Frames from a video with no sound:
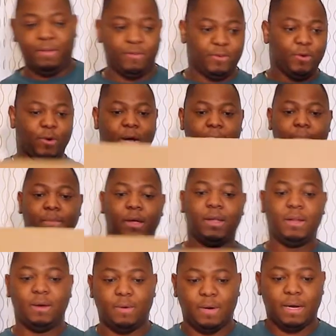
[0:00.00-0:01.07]
So I'm
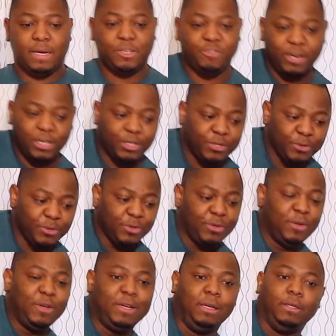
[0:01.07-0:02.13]
gonna try to
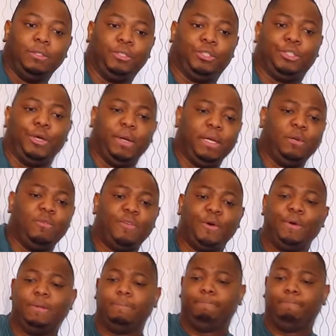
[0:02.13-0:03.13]
turn it over